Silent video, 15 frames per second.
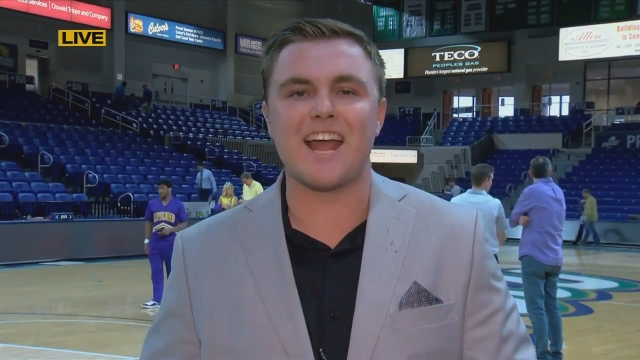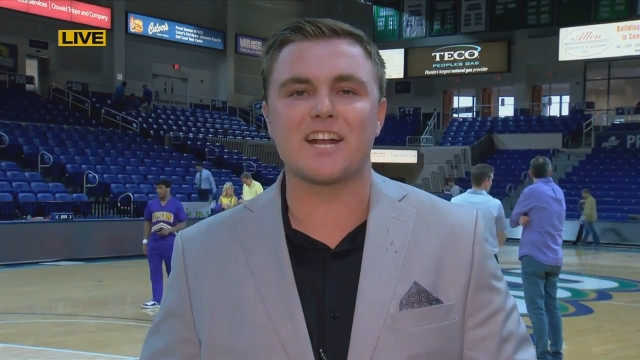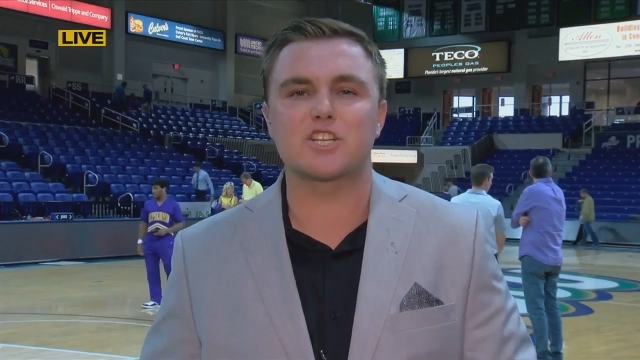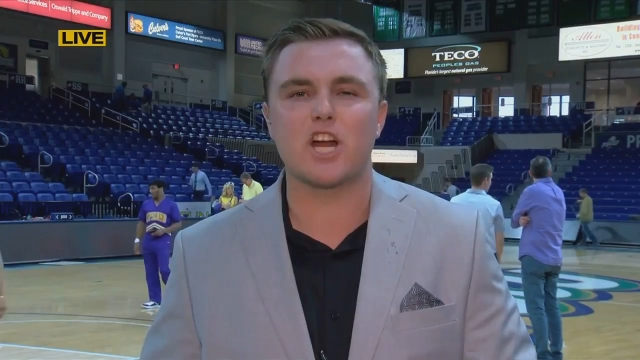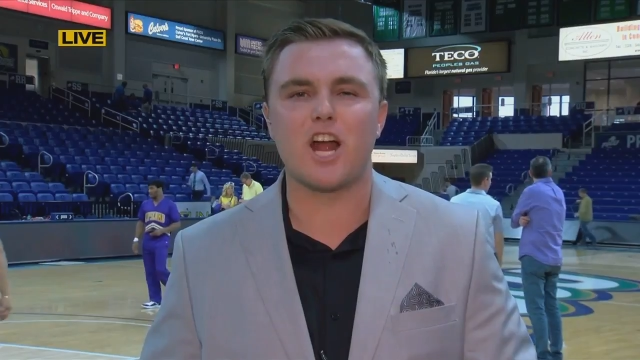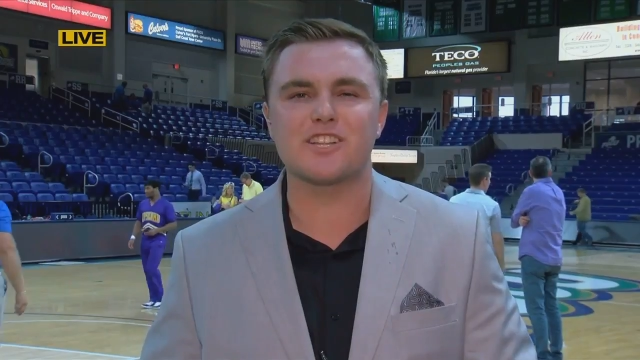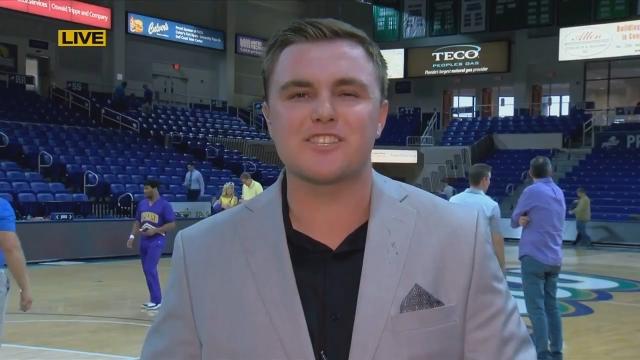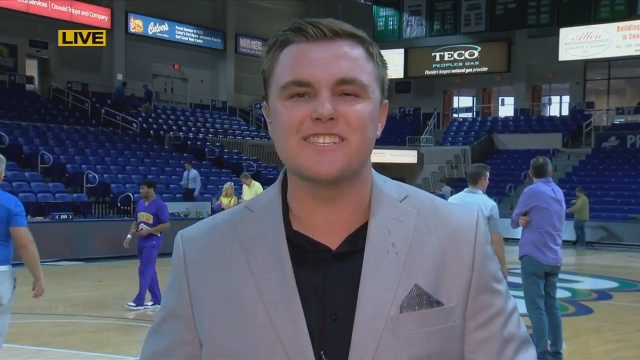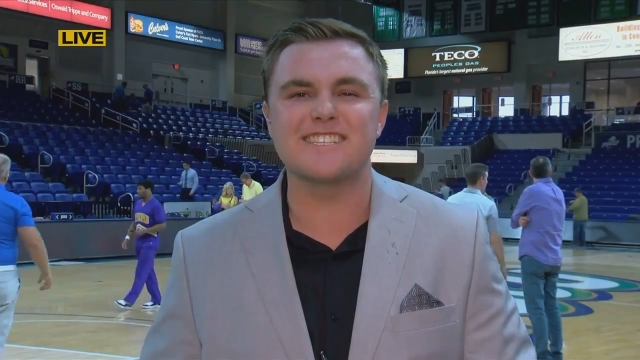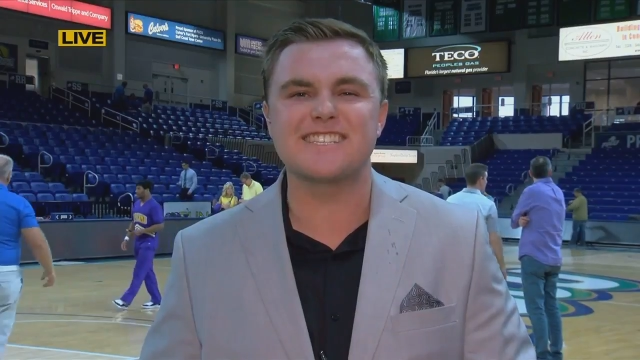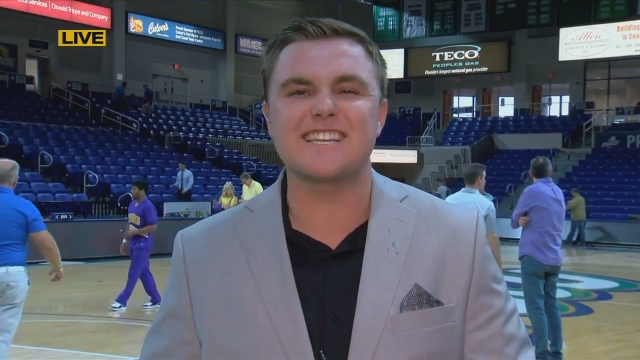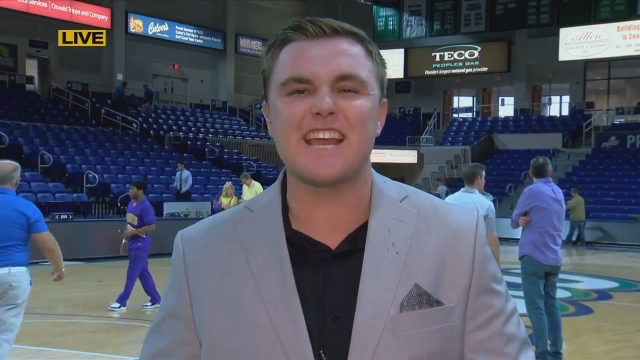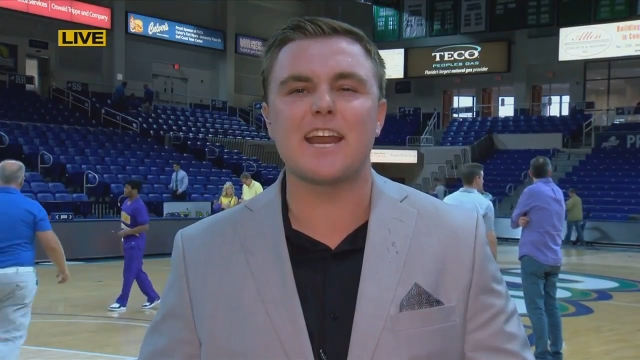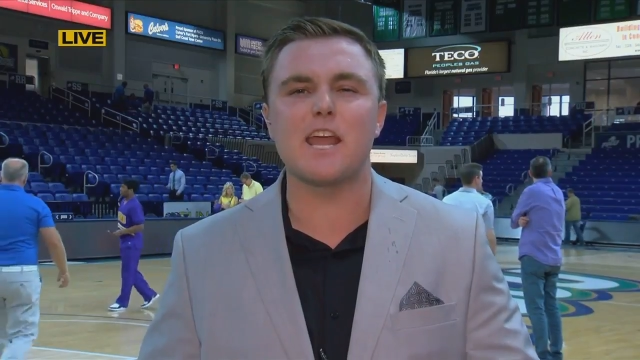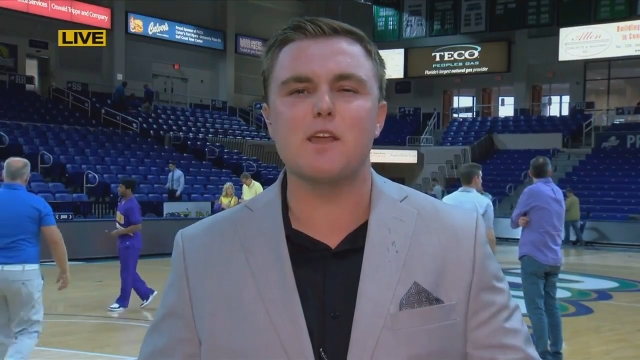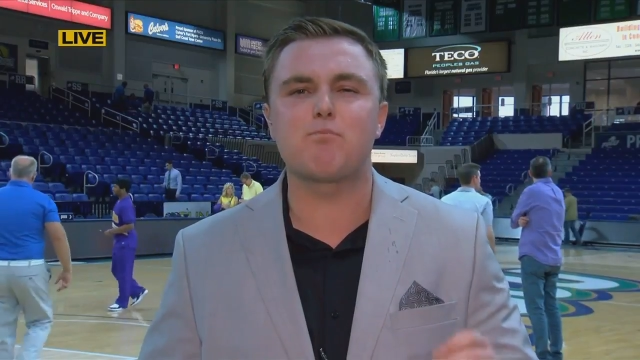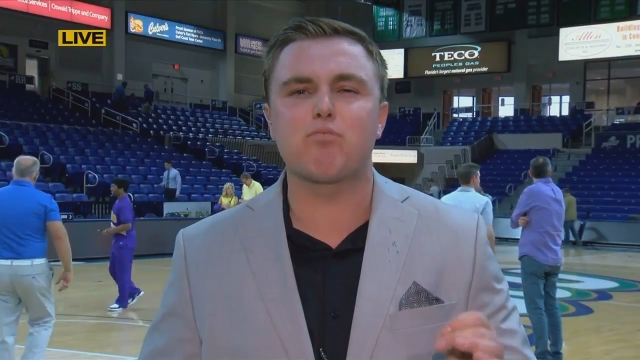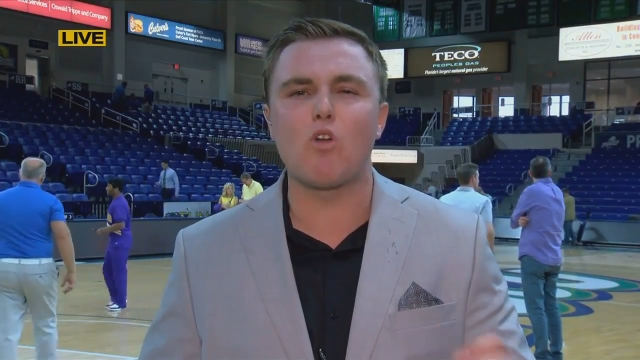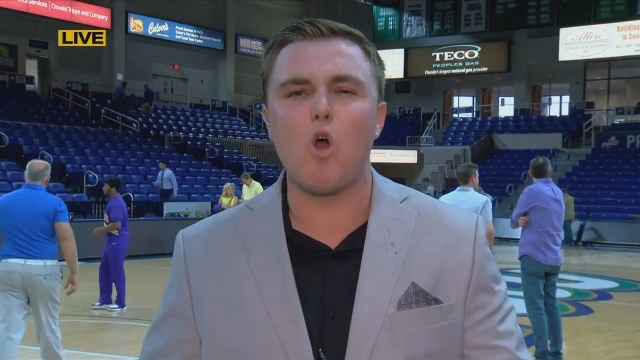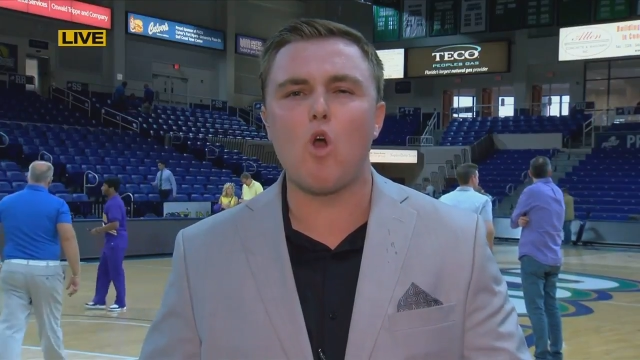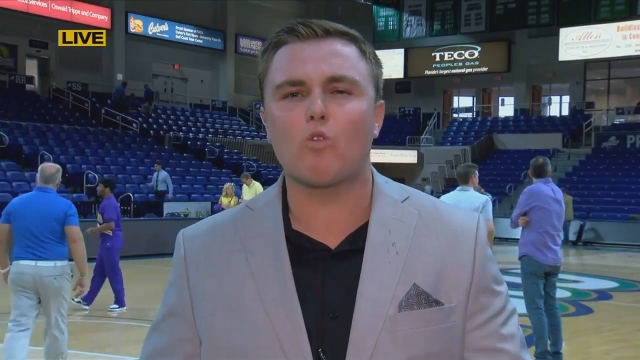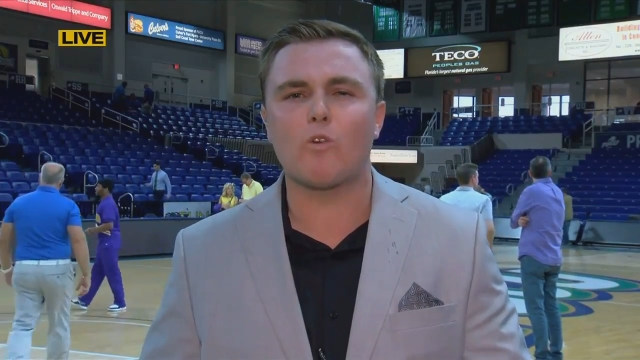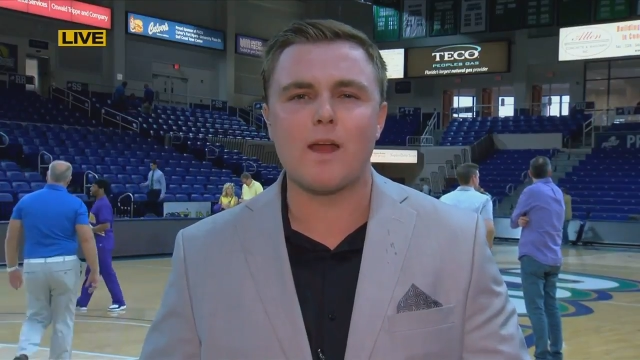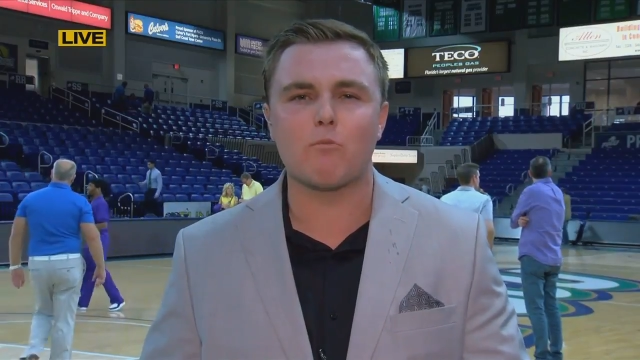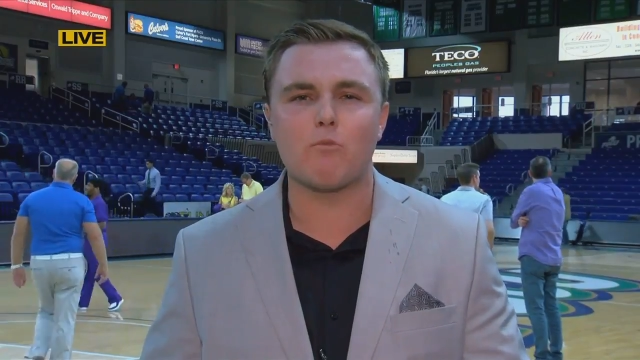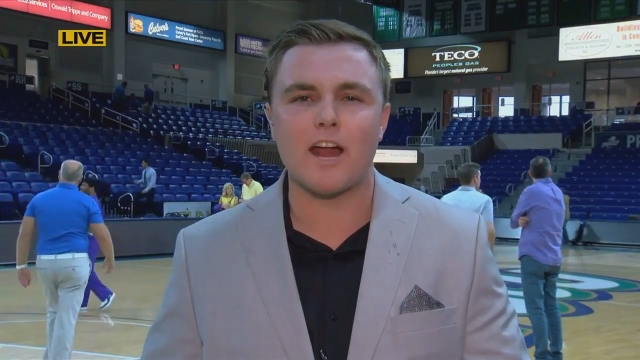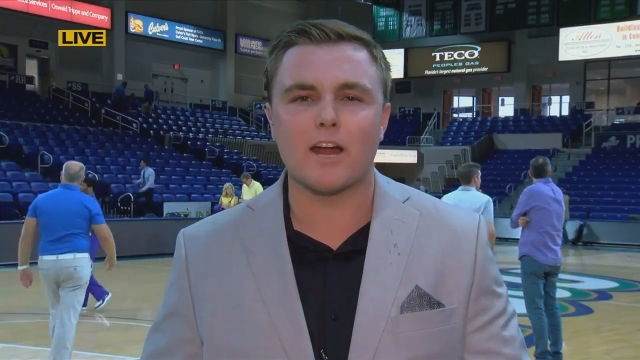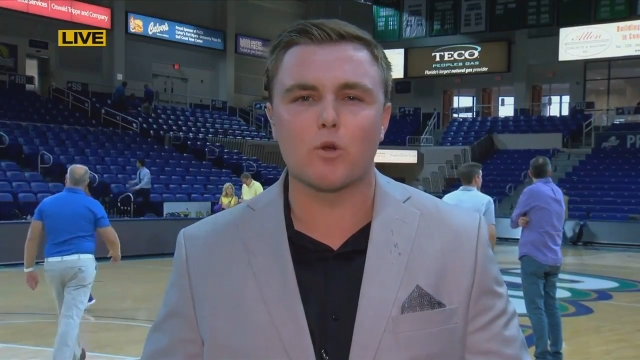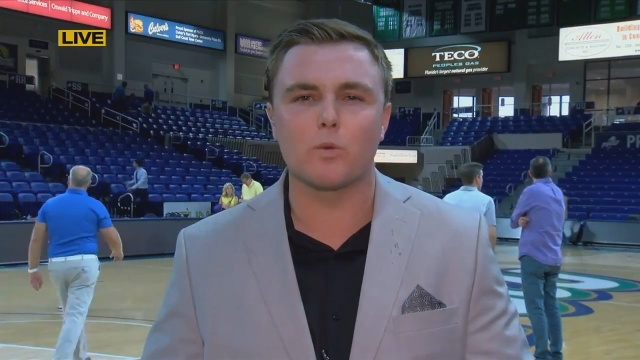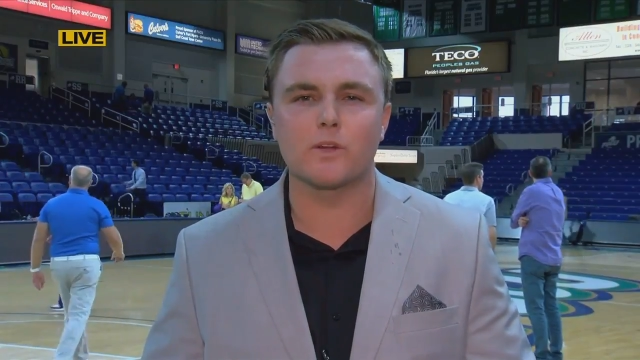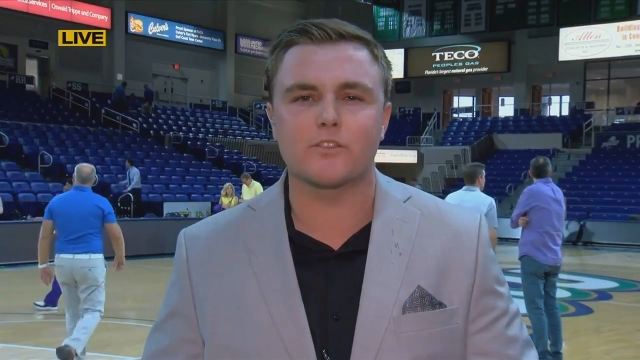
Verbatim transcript: Zach Johnson set a program record